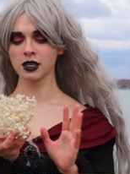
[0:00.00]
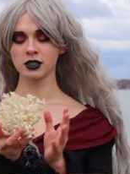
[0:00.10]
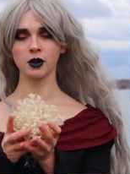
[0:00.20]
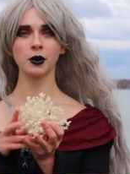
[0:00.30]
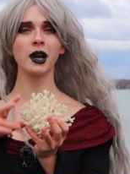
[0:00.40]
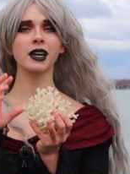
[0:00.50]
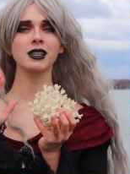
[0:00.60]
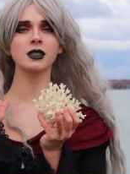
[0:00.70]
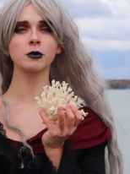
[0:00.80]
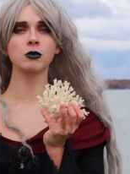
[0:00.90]
So
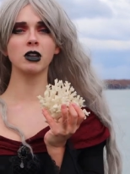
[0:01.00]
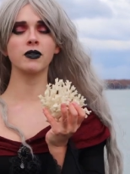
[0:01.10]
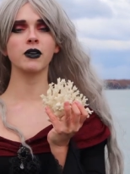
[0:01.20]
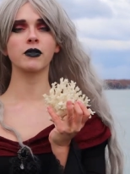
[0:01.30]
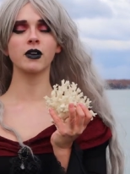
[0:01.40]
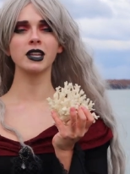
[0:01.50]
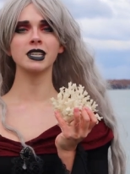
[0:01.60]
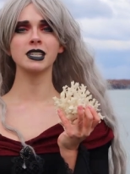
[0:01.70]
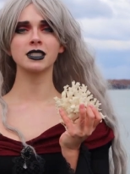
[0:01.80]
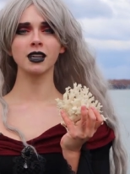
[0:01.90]
get some
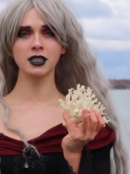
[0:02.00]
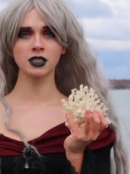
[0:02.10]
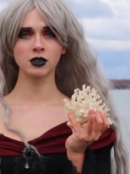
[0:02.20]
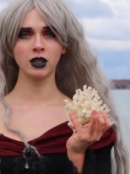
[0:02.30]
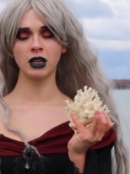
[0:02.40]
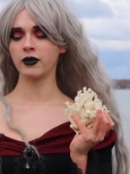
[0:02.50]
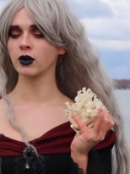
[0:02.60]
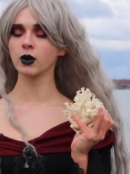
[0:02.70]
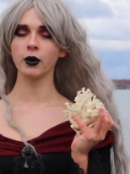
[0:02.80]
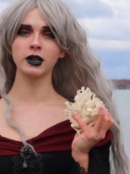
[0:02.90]
reef-friendly sunscreen if
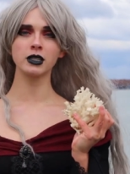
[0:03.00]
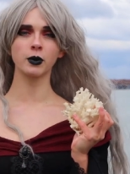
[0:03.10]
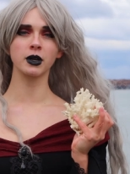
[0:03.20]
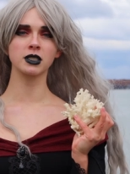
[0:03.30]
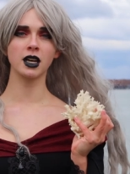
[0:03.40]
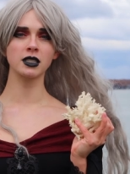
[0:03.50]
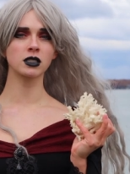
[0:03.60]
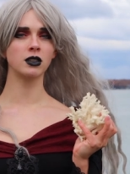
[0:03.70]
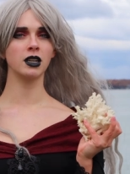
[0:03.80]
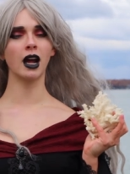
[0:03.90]
you're going to wear
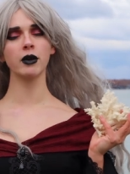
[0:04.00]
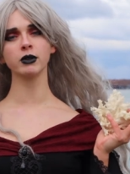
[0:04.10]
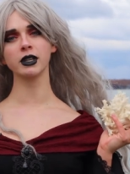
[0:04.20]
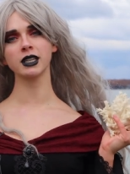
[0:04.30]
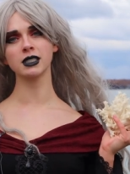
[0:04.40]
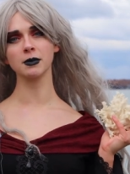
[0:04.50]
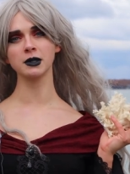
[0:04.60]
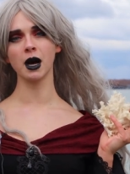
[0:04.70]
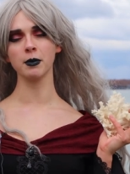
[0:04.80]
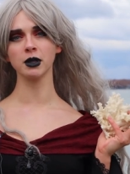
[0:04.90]
sunscreen. I will link
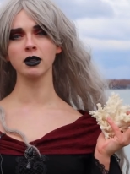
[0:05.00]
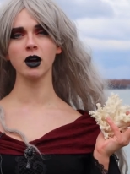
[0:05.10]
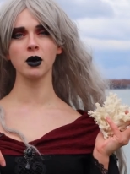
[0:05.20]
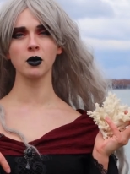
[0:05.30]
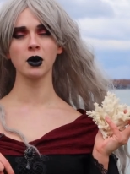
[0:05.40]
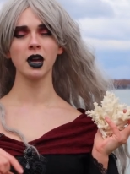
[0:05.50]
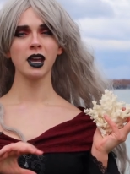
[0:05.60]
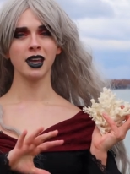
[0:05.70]
some down below.